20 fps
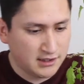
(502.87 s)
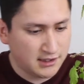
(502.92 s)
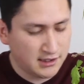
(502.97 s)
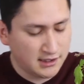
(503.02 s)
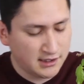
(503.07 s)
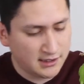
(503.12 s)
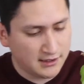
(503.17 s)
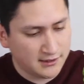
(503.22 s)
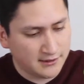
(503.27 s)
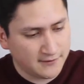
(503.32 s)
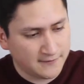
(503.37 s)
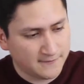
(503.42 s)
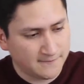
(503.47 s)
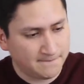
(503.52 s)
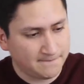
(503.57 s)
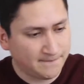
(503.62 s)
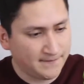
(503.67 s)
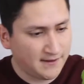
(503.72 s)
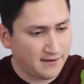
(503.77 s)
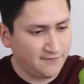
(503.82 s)
I
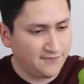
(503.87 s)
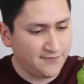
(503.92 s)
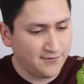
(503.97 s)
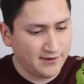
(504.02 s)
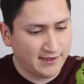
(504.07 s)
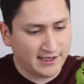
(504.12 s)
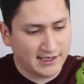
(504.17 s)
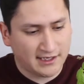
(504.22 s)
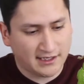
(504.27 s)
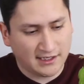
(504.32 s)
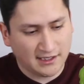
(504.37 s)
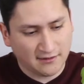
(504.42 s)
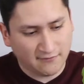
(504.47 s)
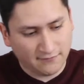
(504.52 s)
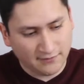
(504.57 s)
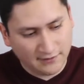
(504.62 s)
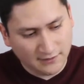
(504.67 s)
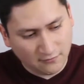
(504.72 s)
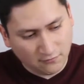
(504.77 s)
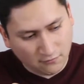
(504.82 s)
feel like I can't
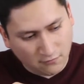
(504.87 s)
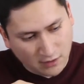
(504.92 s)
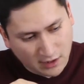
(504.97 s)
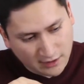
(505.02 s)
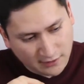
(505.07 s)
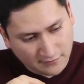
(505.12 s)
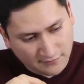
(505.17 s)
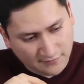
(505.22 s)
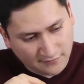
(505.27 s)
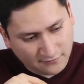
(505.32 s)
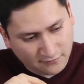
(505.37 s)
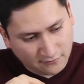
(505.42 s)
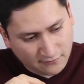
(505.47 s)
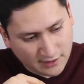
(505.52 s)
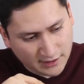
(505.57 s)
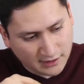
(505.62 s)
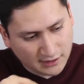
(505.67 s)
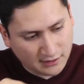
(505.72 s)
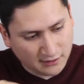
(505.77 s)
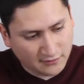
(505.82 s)
really wire this one
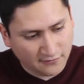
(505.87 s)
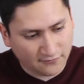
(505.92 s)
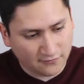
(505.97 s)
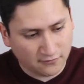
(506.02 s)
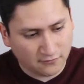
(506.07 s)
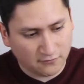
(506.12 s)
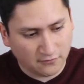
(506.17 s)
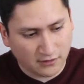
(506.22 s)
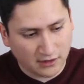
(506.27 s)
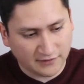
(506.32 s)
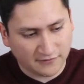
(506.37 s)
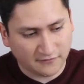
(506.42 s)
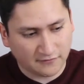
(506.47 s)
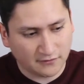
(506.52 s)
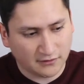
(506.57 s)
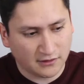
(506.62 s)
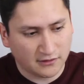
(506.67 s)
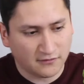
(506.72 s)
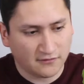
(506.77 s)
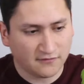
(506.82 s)
right here, so I'm just
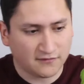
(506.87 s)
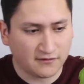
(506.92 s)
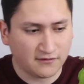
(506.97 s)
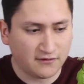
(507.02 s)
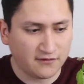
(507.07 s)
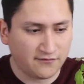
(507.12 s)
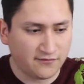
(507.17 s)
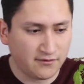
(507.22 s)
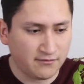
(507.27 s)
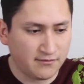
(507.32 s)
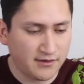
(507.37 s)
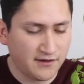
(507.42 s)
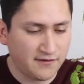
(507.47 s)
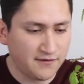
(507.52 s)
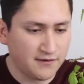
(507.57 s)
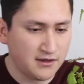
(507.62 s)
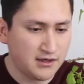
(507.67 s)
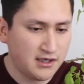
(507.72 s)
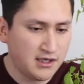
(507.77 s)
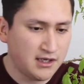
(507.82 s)
going to use a different
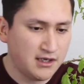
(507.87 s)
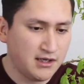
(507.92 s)
method.